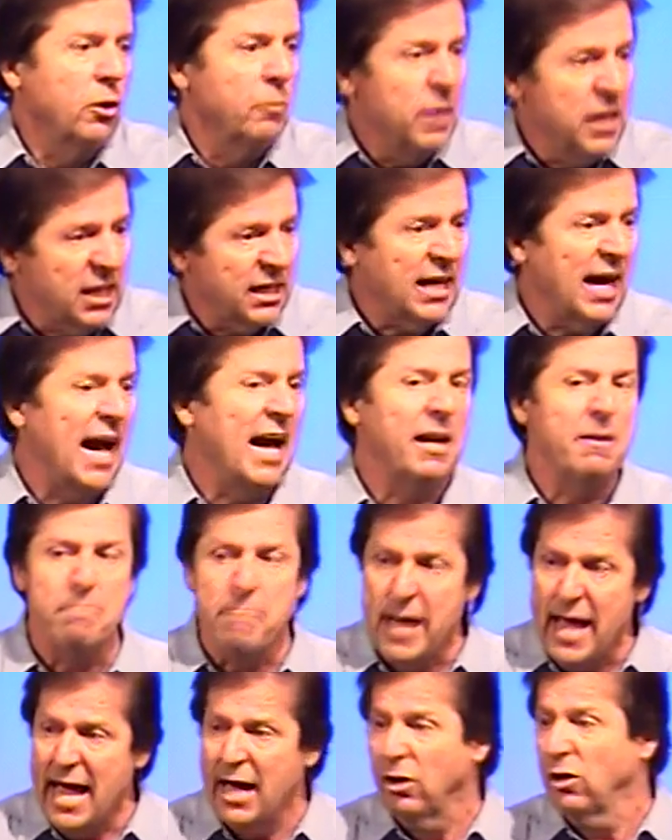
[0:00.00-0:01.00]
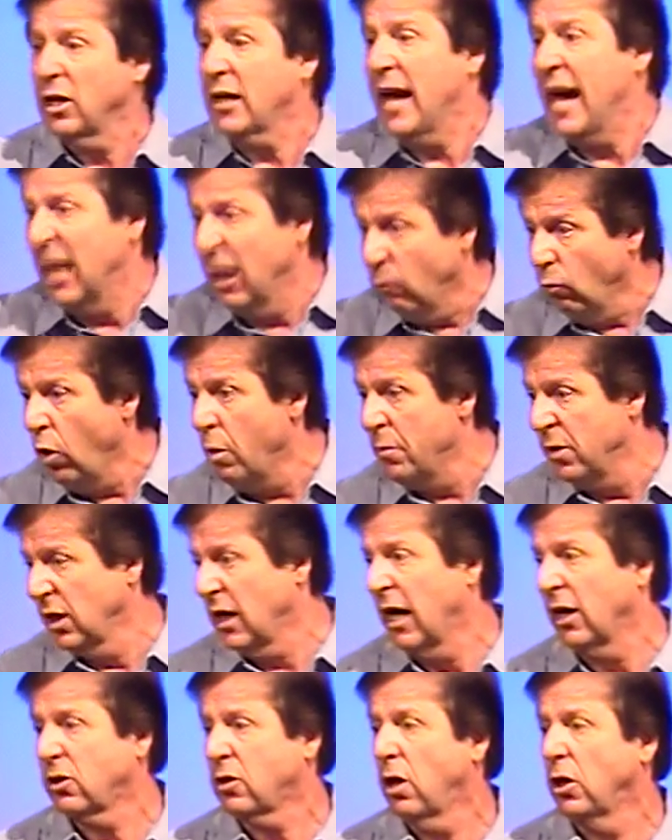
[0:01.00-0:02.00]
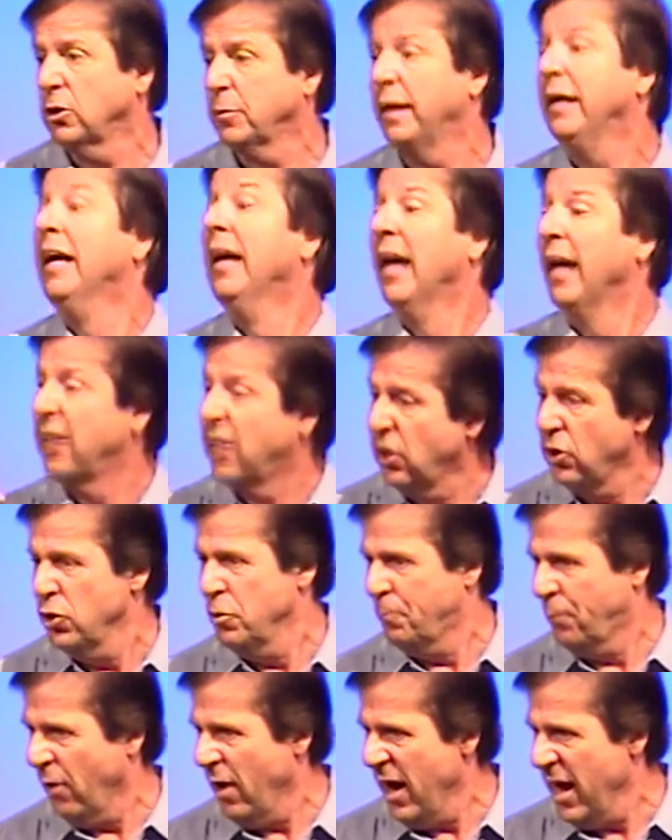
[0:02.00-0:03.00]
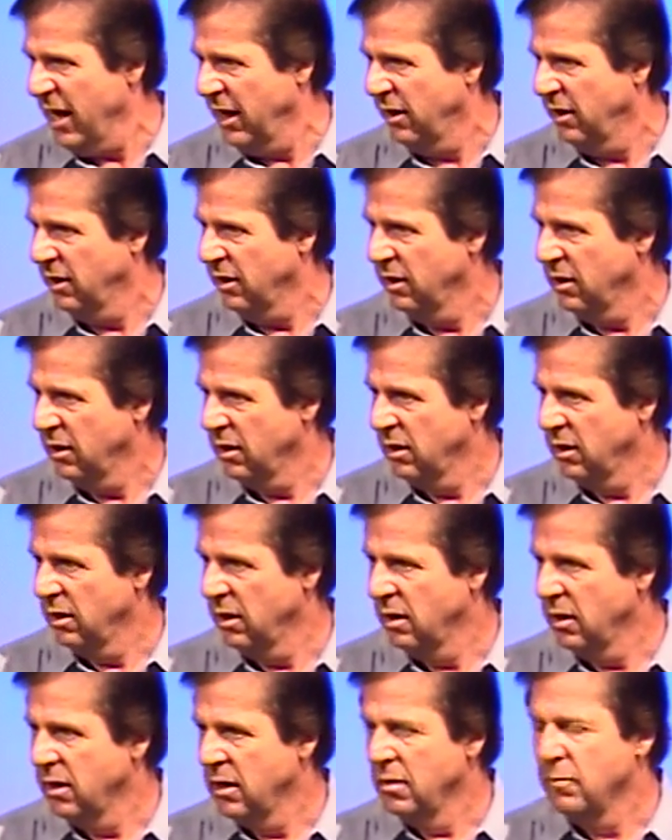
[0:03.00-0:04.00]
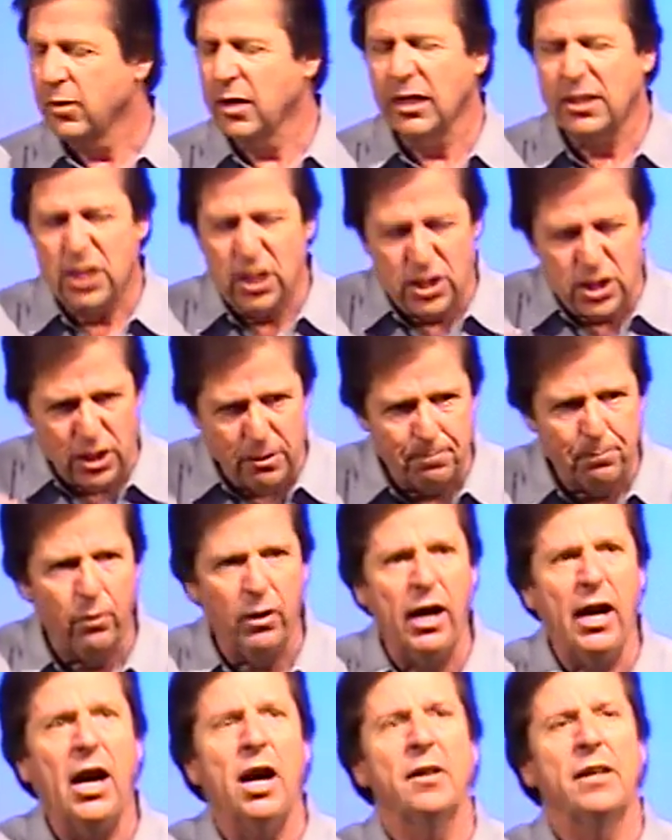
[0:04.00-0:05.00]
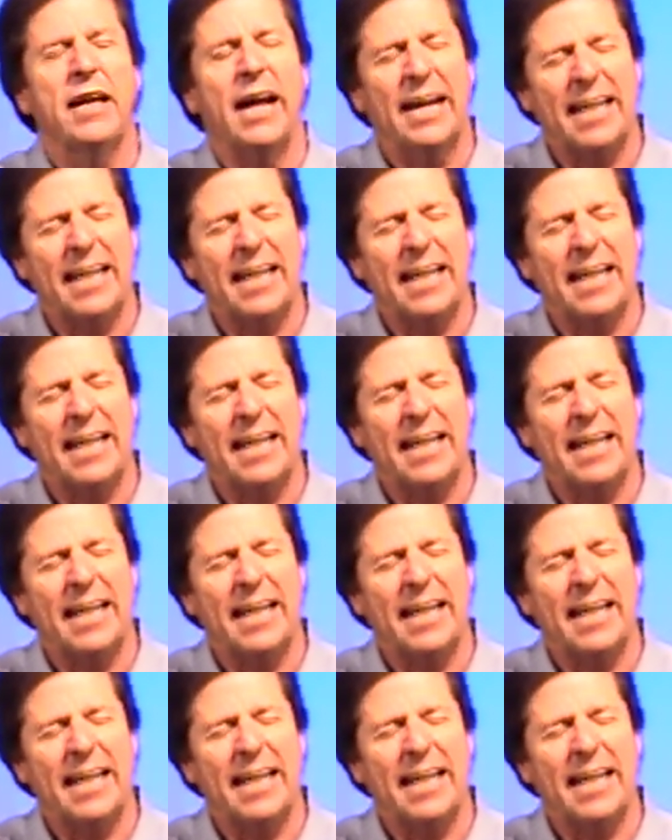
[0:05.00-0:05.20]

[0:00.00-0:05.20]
to be the kind of man or the kind of woman God called you to be until you prayed. Because it's in prayer that I